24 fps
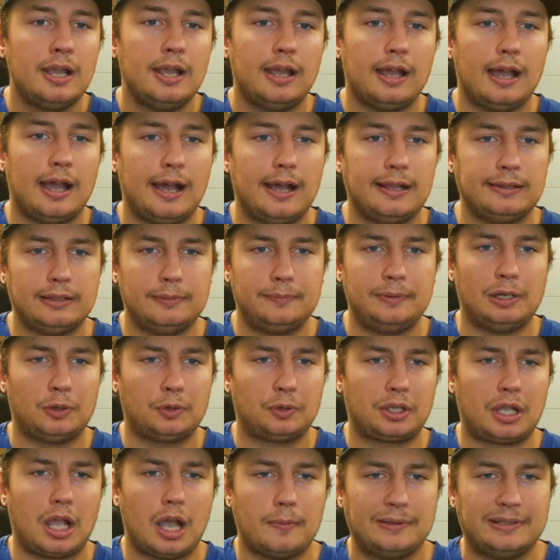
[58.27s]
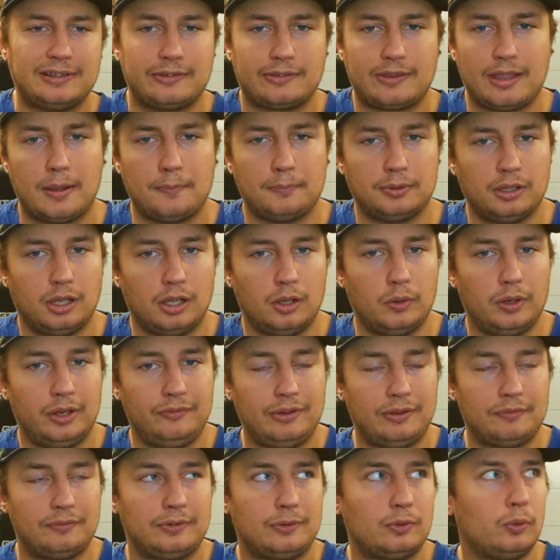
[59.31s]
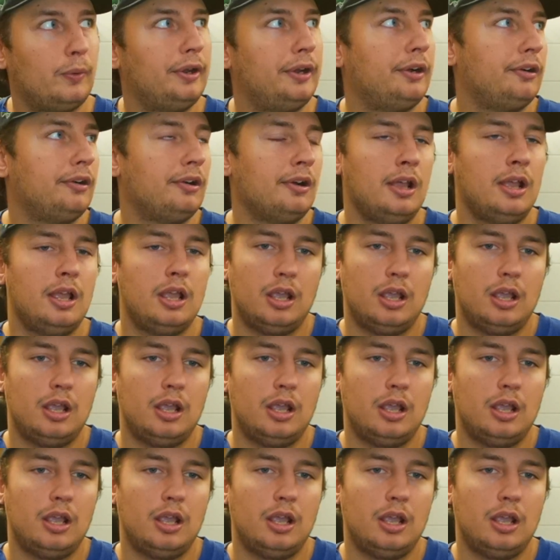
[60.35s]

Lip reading: Let me know in the comments down below. And if you have a Twitter,